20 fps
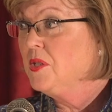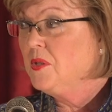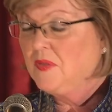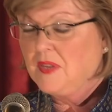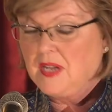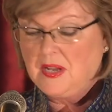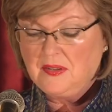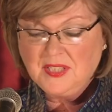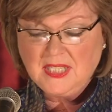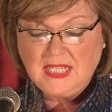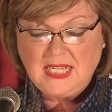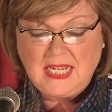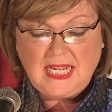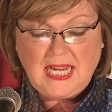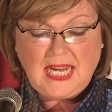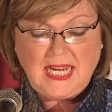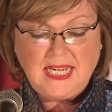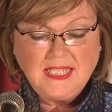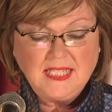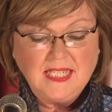
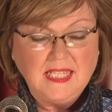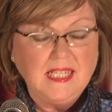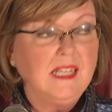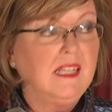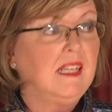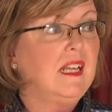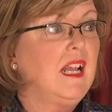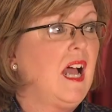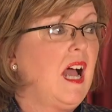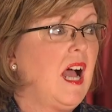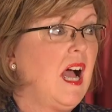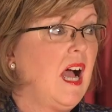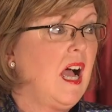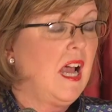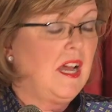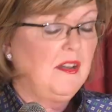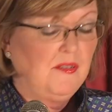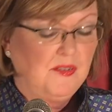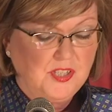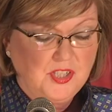2018
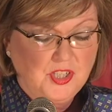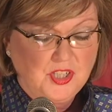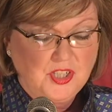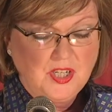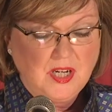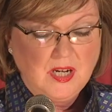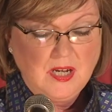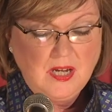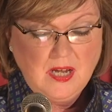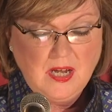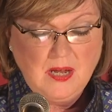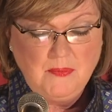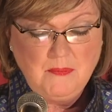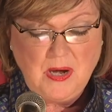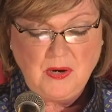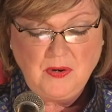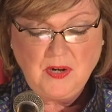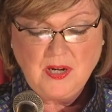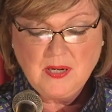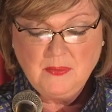Irish
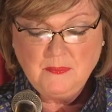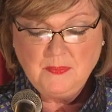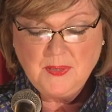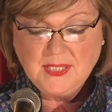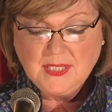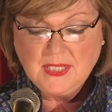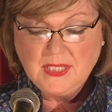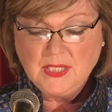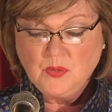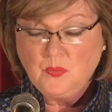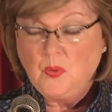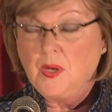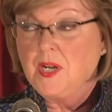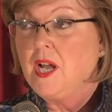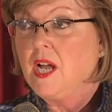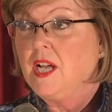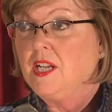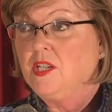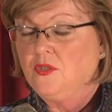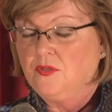America Business
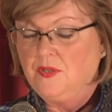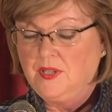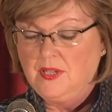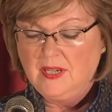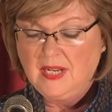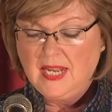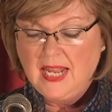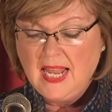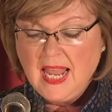100